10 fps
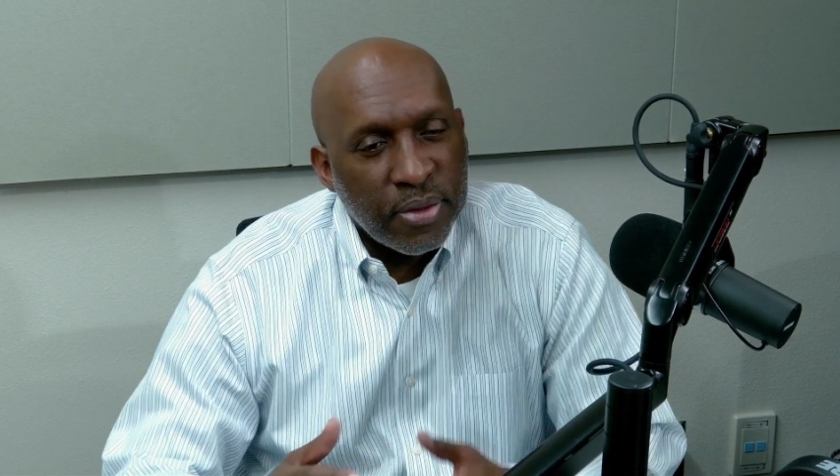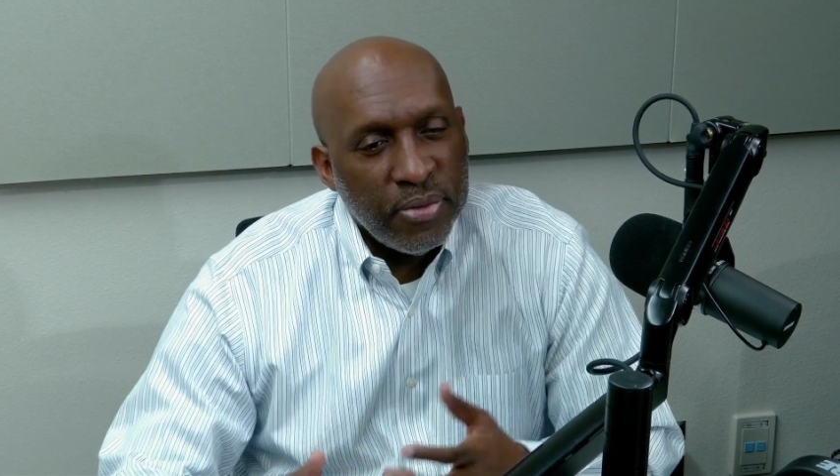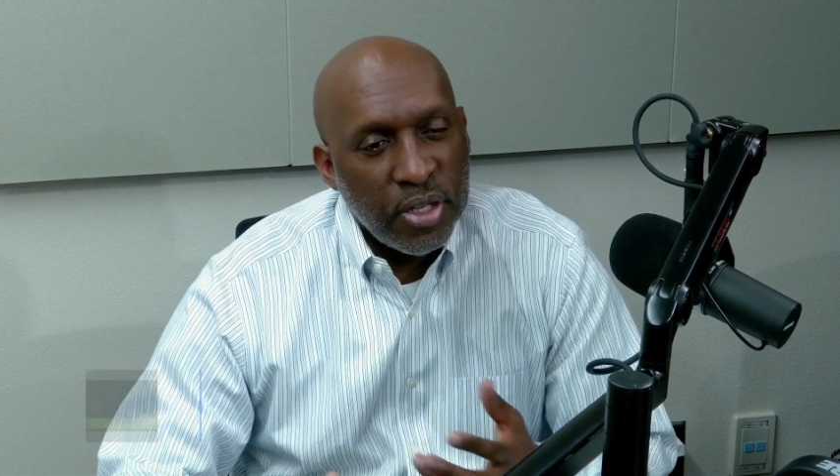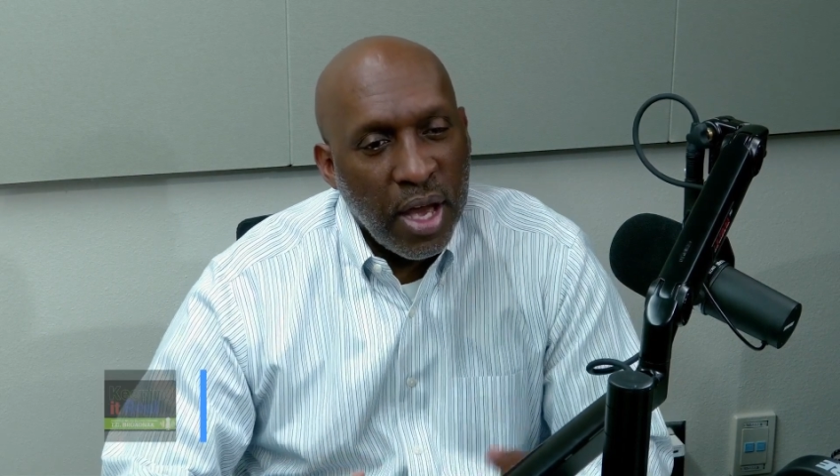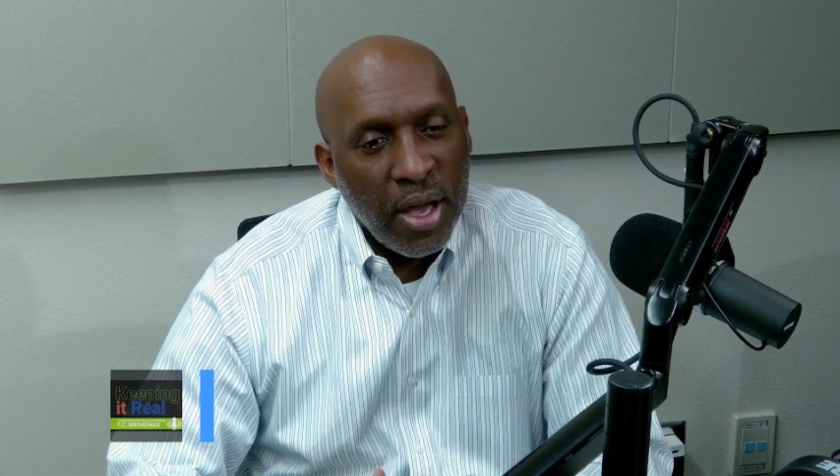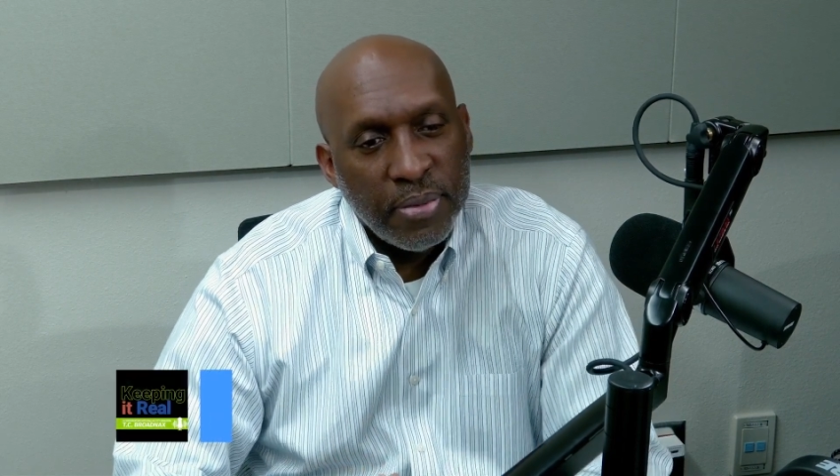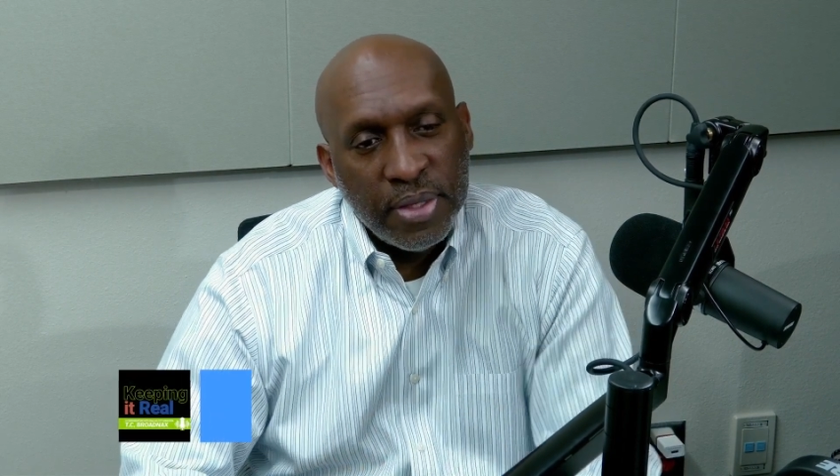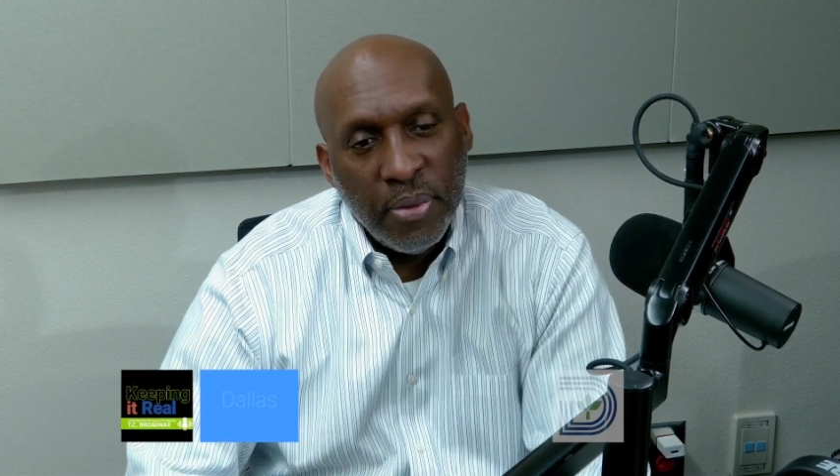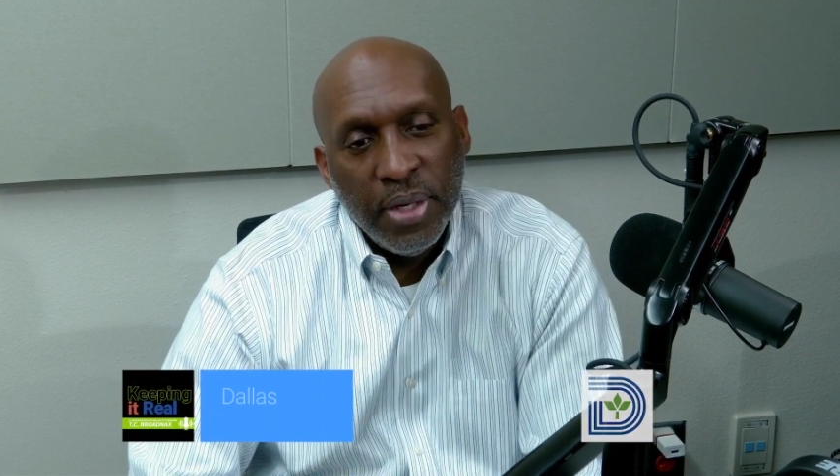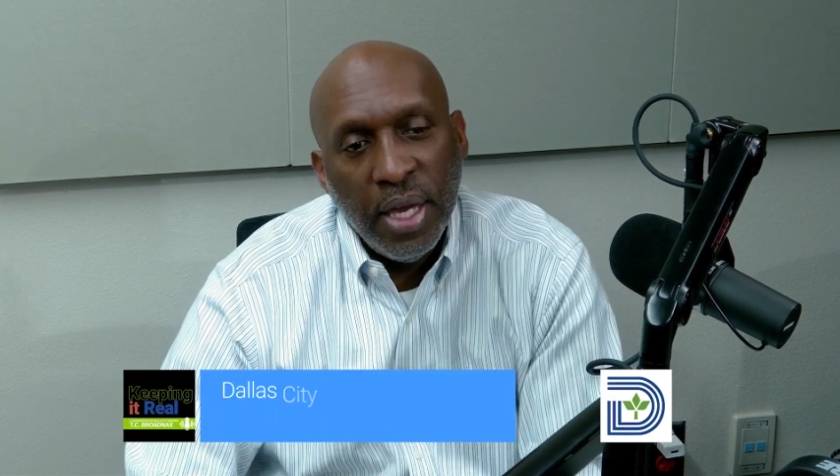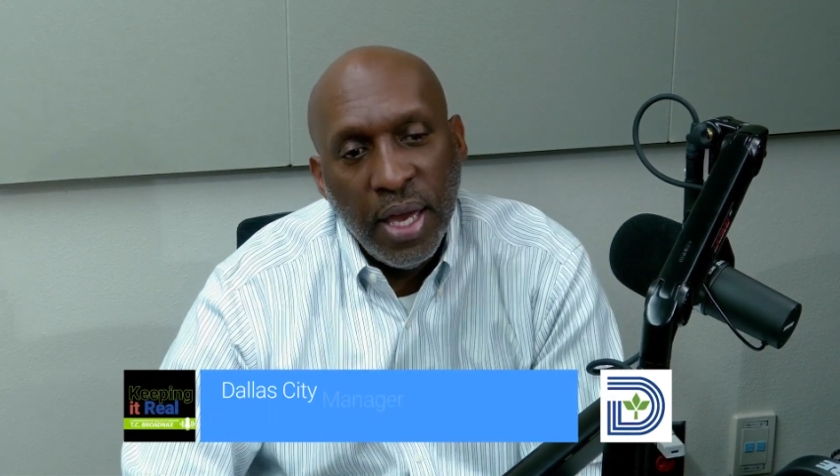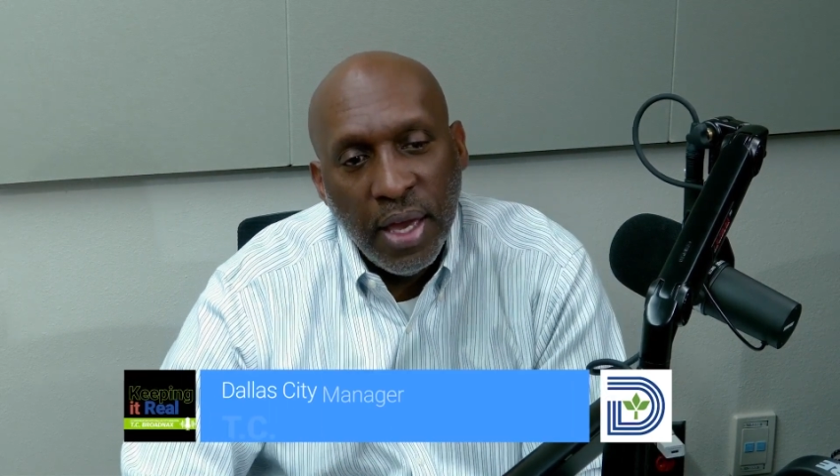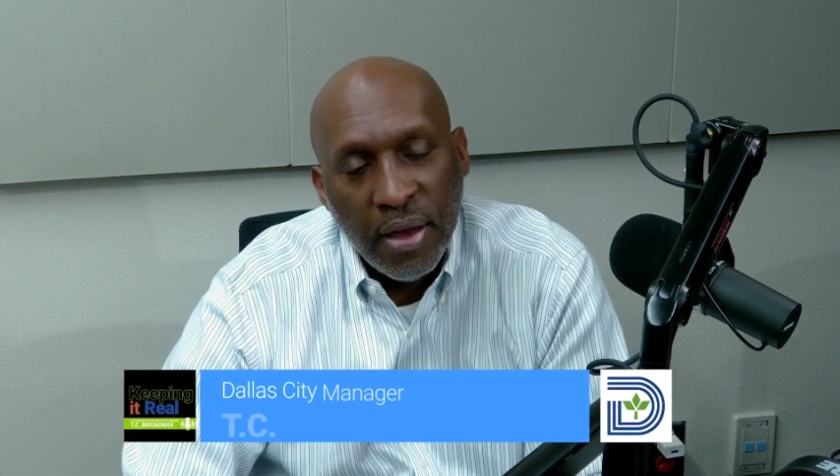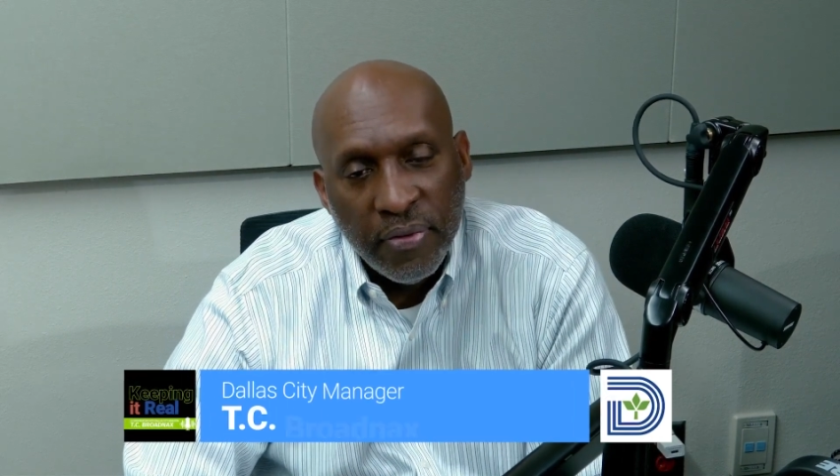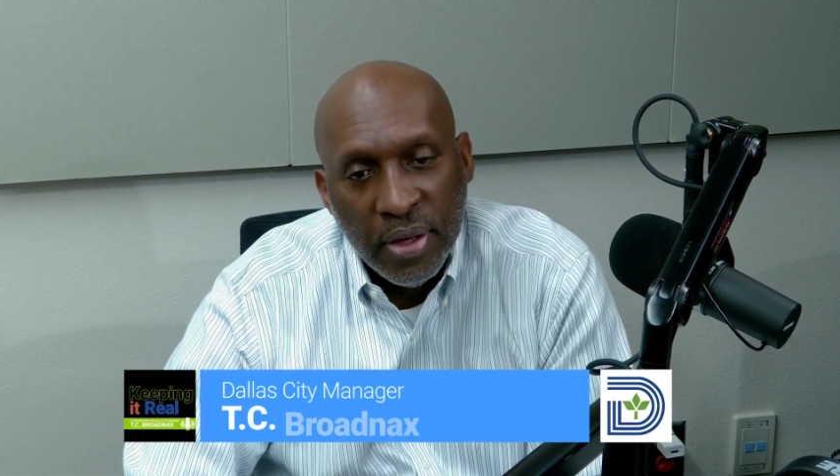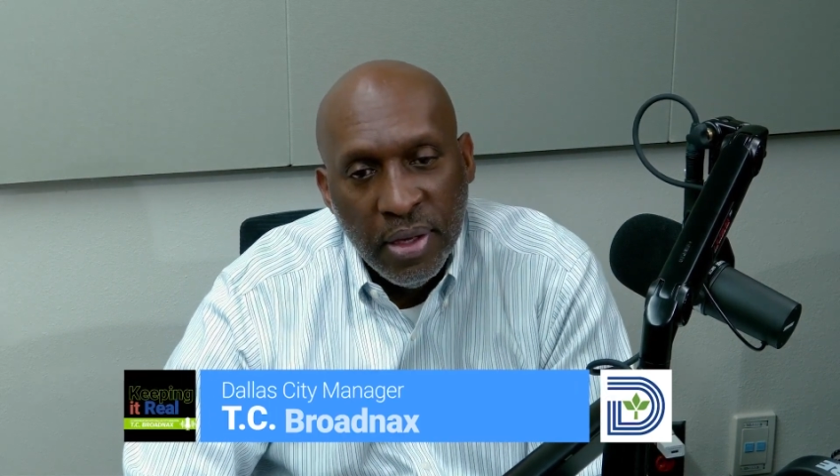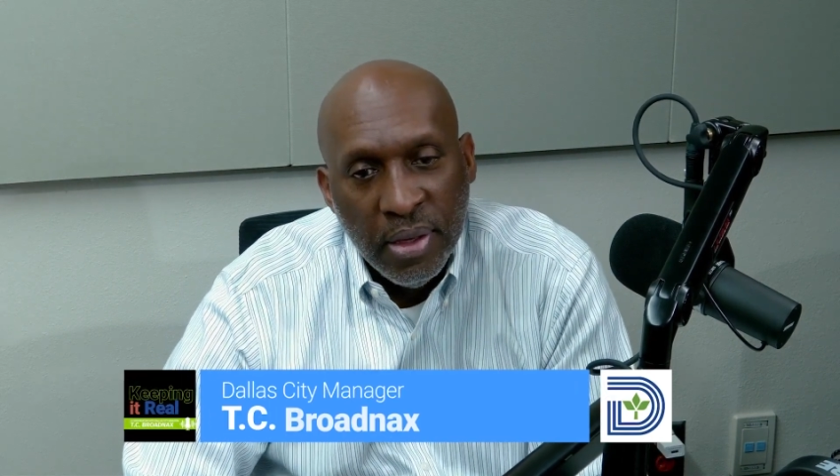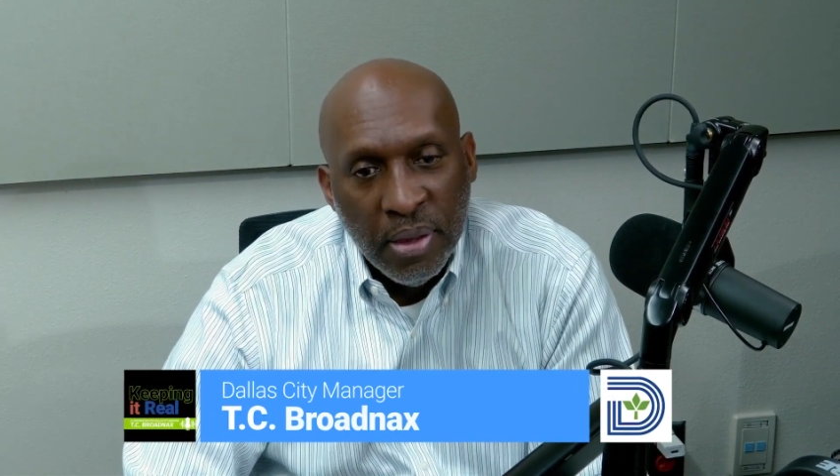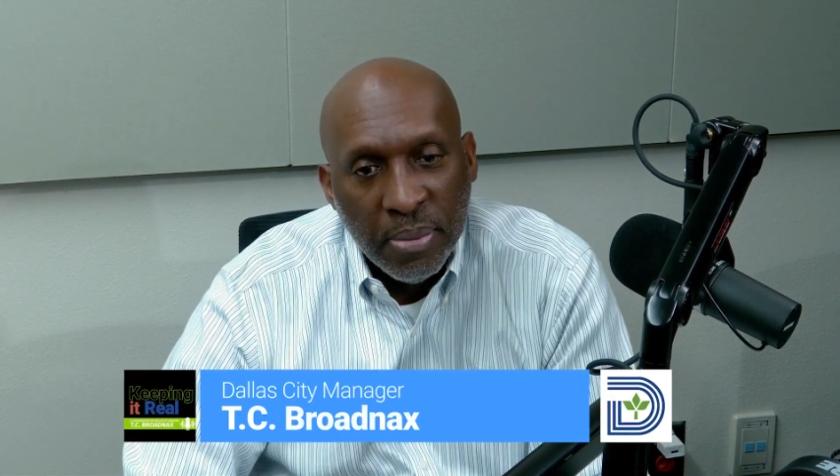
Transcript: of jobs that we have. Mm-hmm.